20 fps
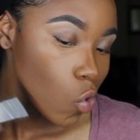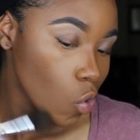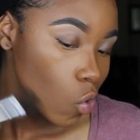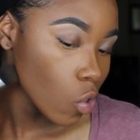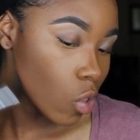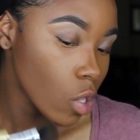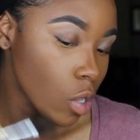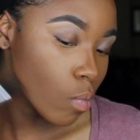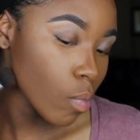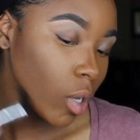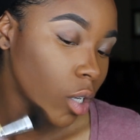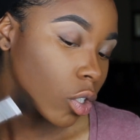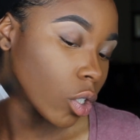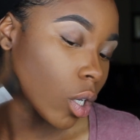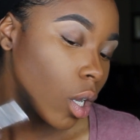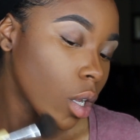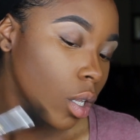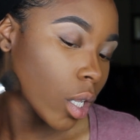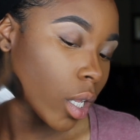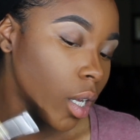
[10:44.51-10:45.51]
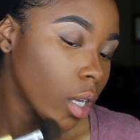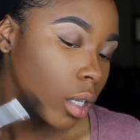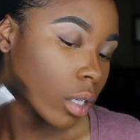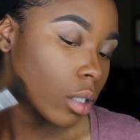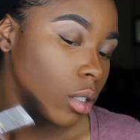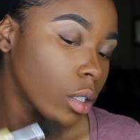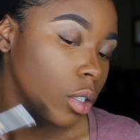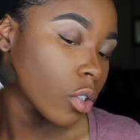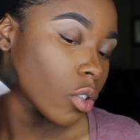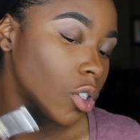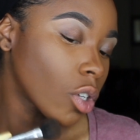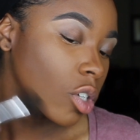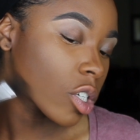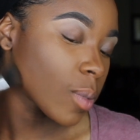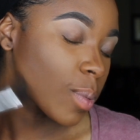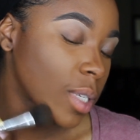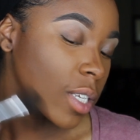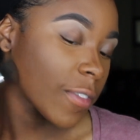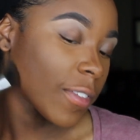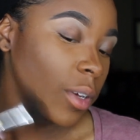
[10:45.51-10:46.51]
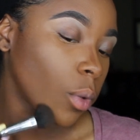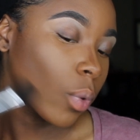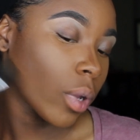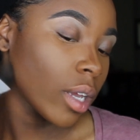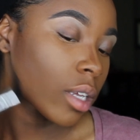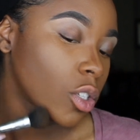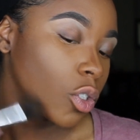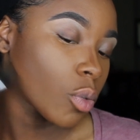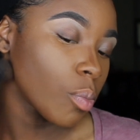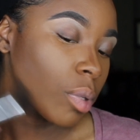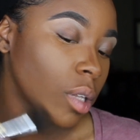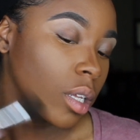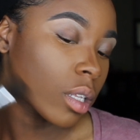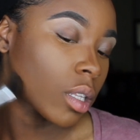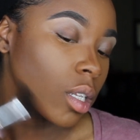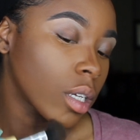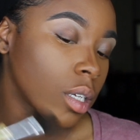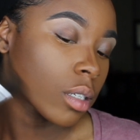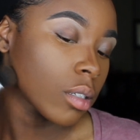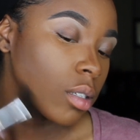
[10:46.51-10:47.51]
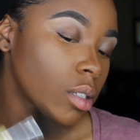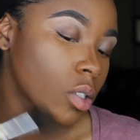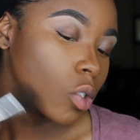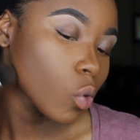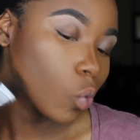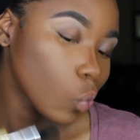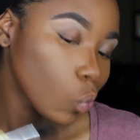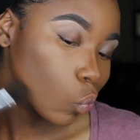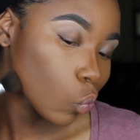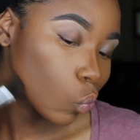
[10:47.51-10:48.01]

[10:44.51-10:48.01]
And then my jawline, there's no specific way to blend this.